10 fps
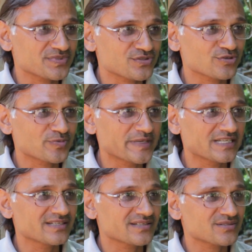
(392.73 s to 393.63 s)
took
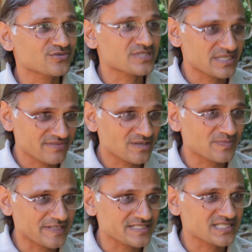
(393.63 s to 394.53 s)
me to several
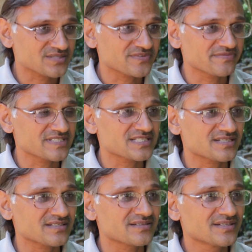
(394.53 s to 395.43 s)
places. We
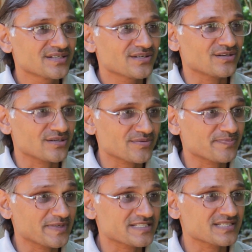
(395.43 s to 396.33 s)
visited a lot of
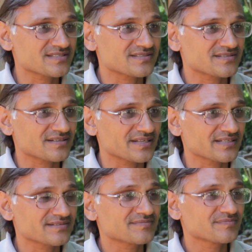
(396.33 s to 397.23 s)
places like
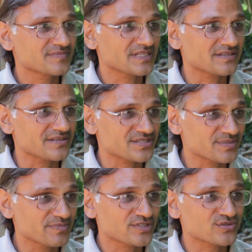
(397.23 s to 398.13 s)

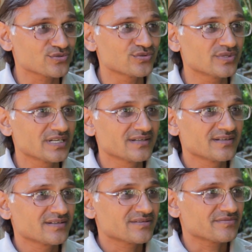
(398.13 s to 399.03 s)
Timbuktu.
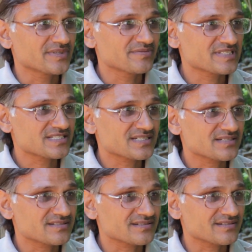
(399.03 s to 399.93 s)
We
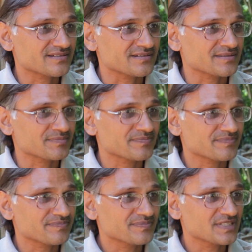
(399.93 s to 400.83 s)
visited a
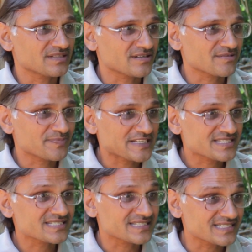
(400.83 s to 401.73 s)
lot of
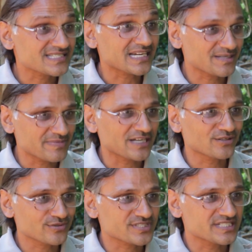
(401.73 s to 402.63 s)
places inside
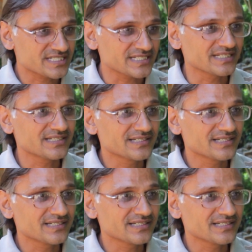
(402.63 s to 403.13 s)
Bangalore city,